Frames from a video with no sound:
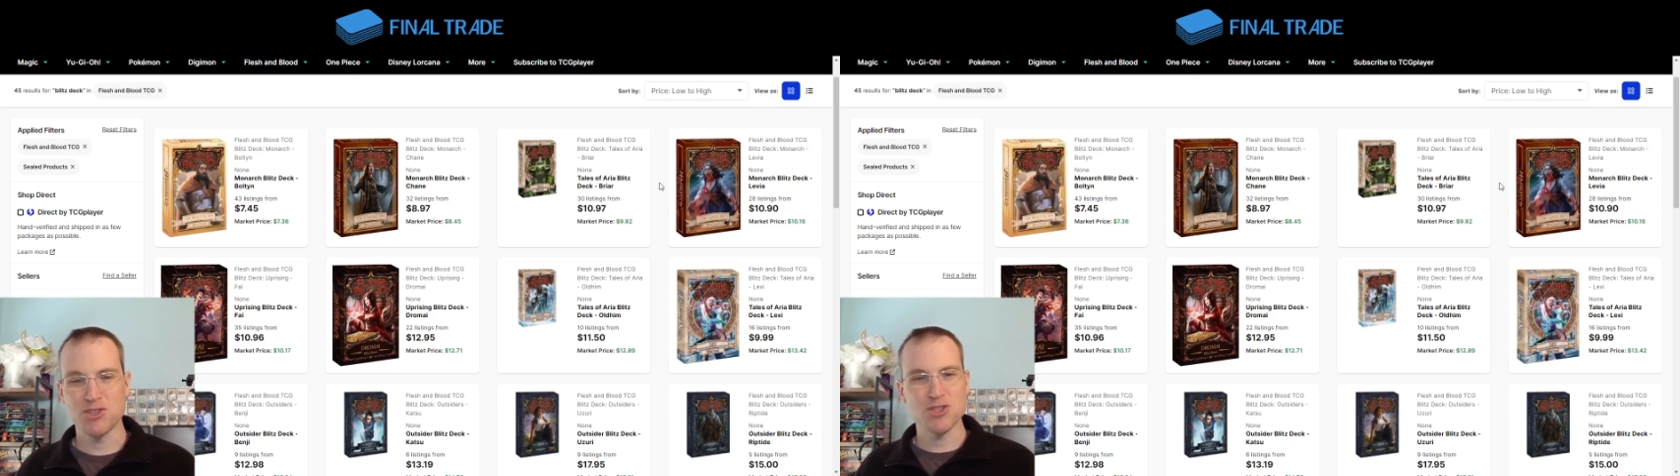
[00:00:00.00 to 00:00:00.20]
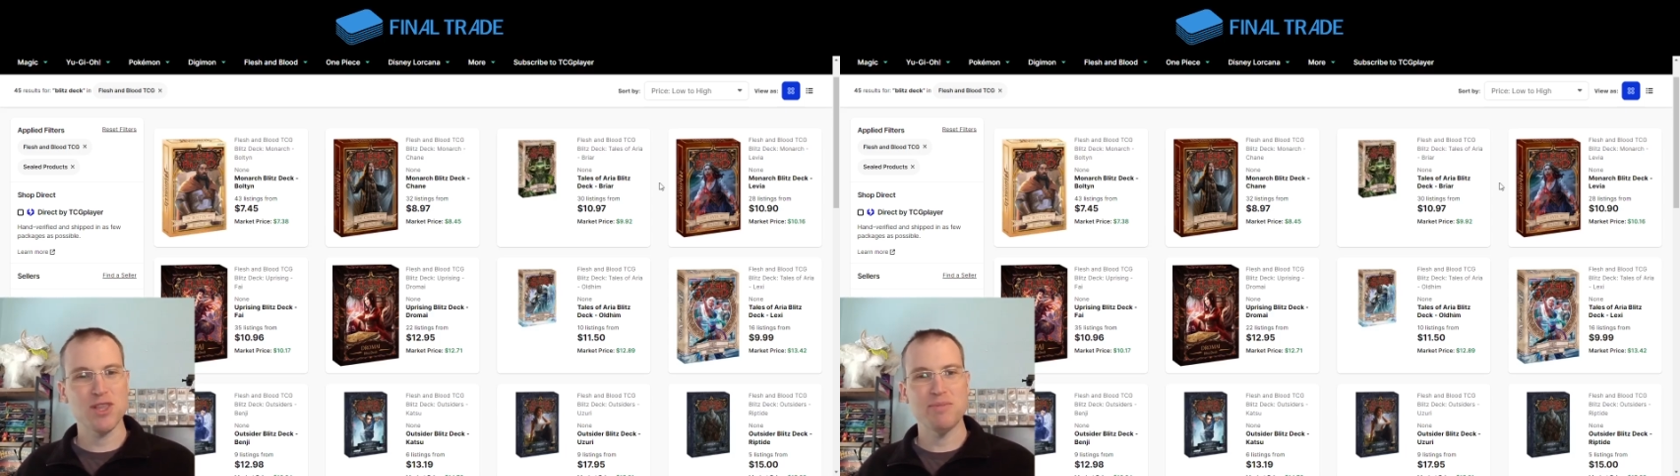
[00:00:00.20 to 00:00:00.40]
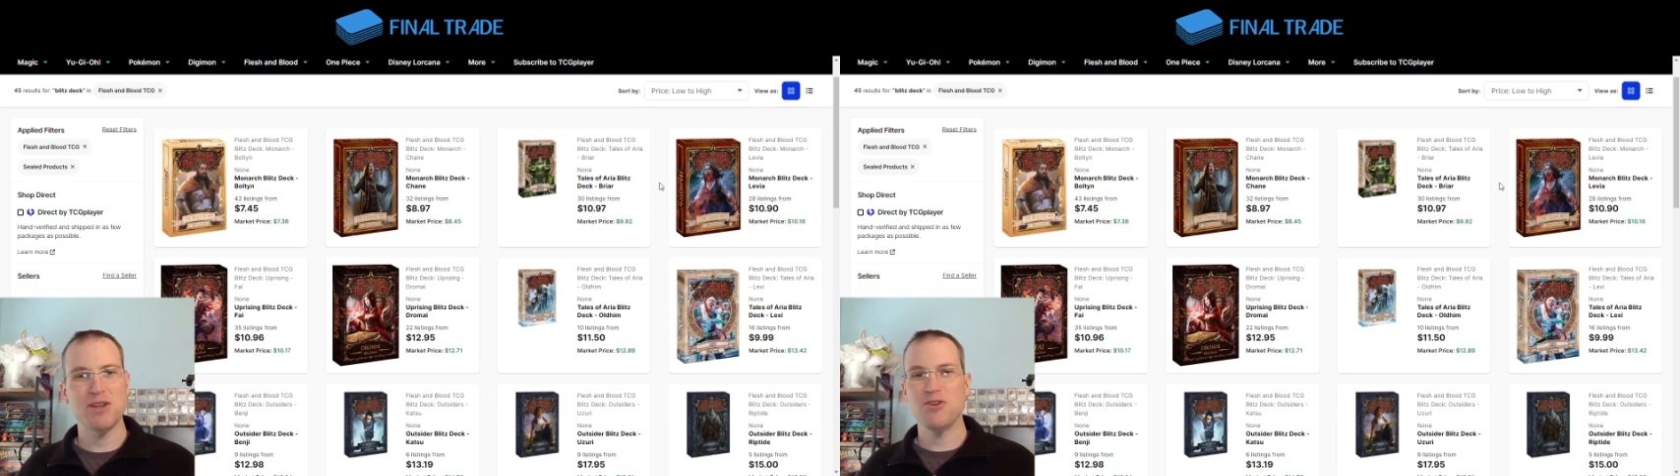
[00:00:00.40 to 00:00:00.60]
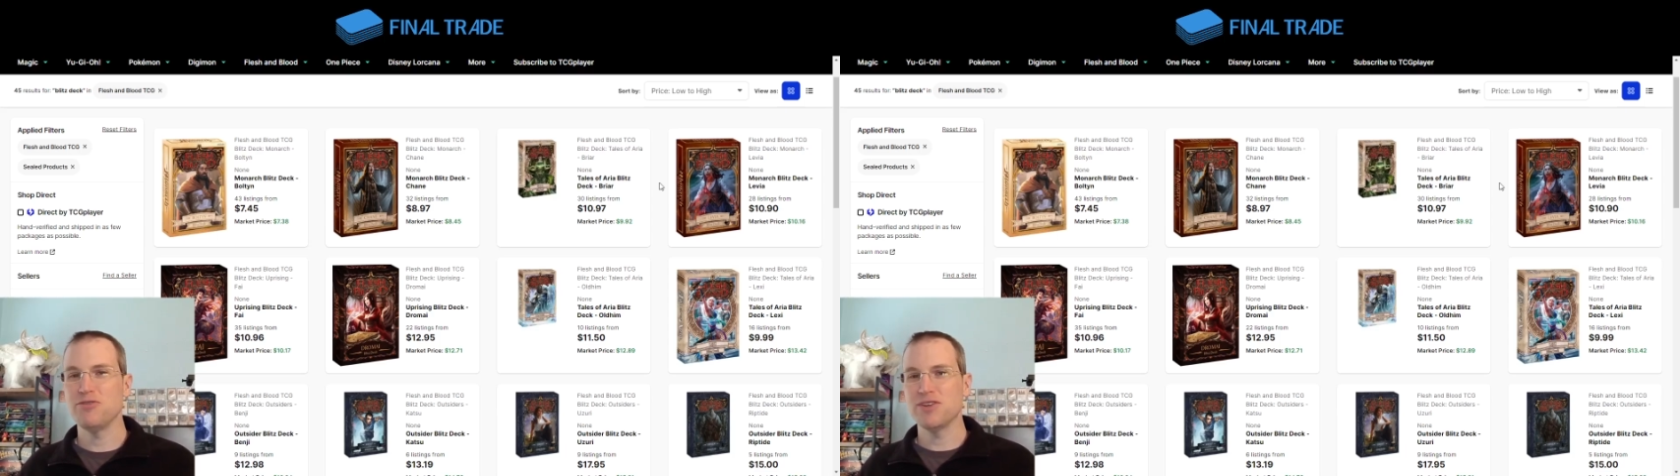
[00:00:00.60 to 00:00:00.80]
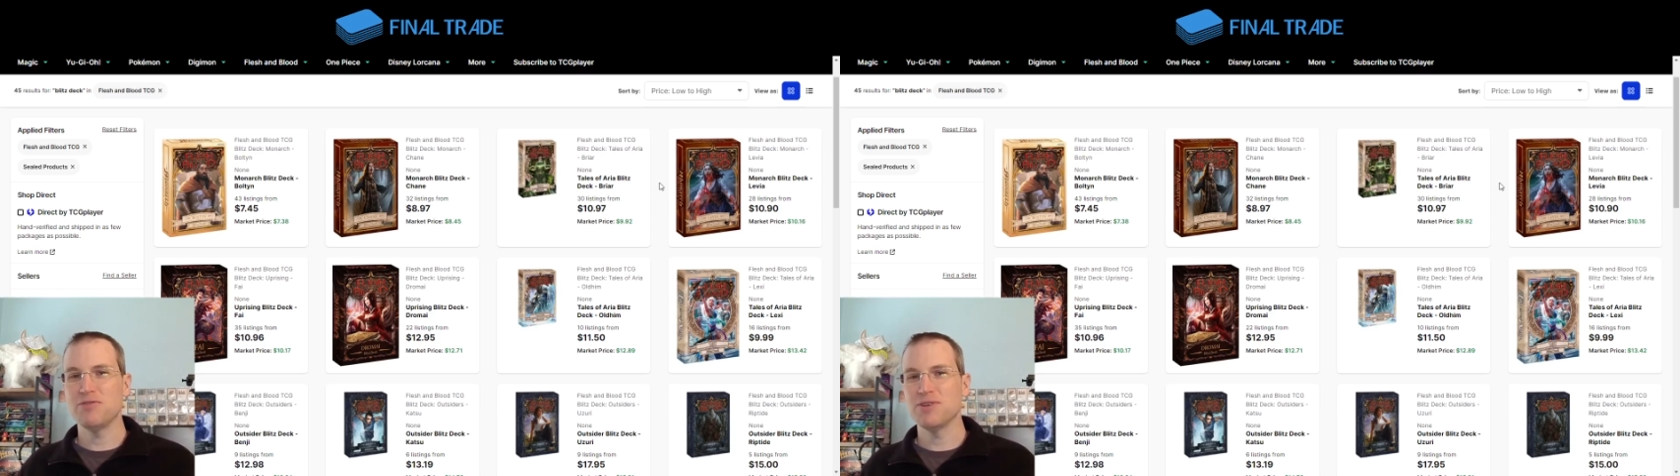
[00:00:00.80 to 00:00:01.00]
Just let me know
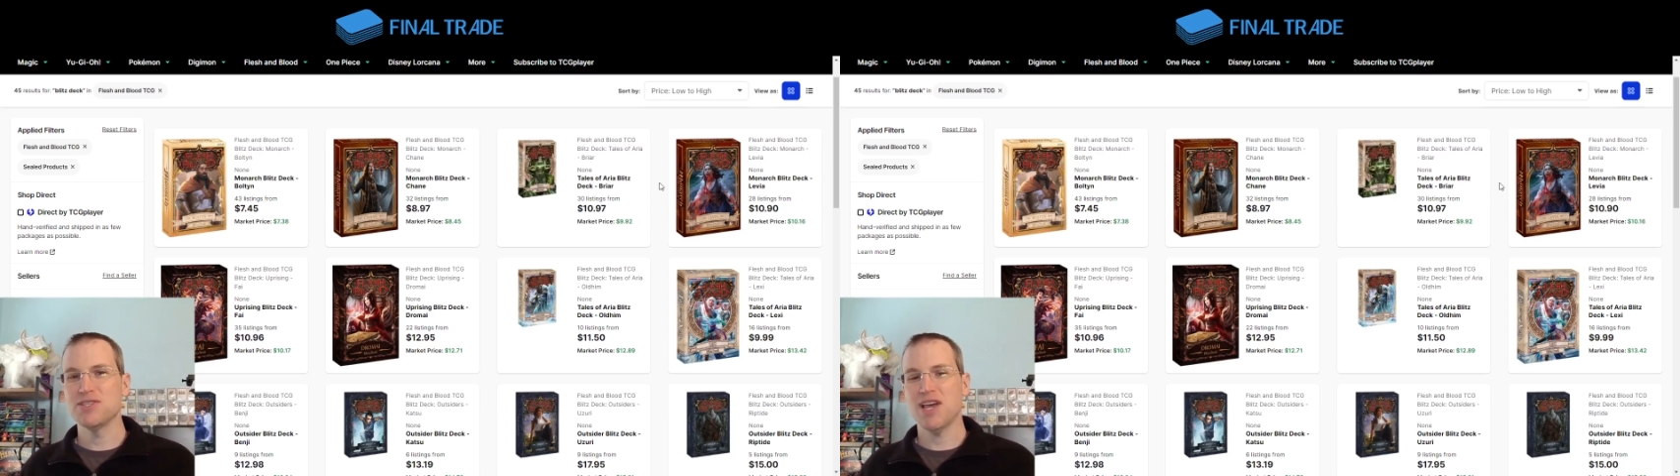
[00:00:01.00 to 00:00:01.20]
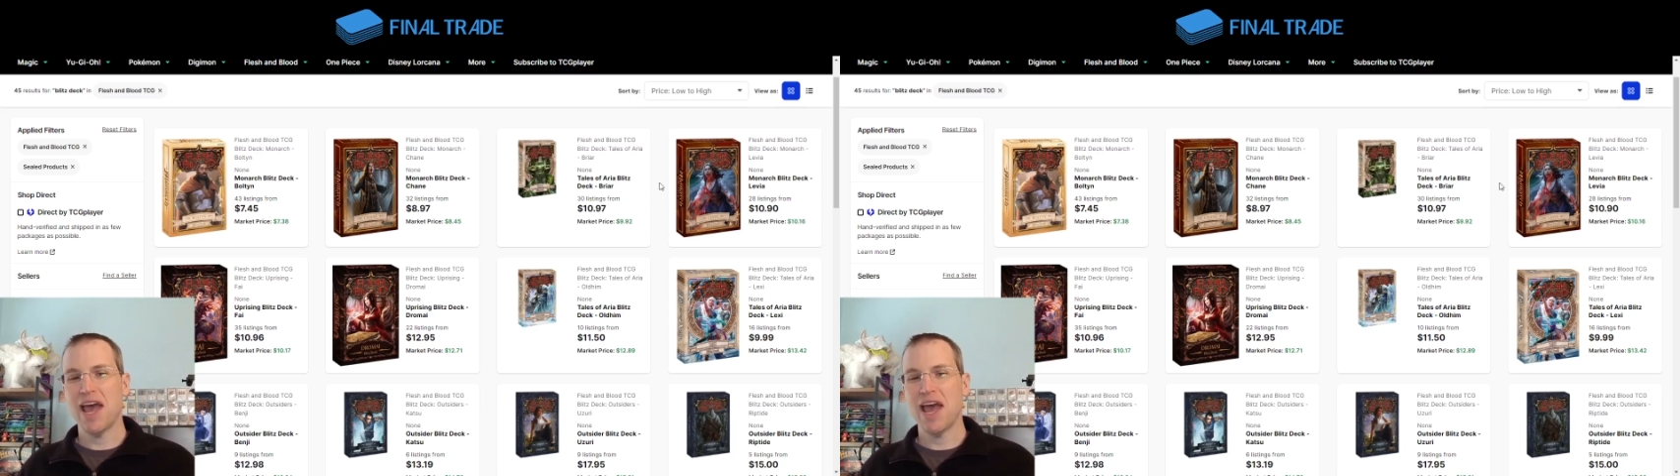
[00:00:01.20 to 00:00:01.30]
if anyone's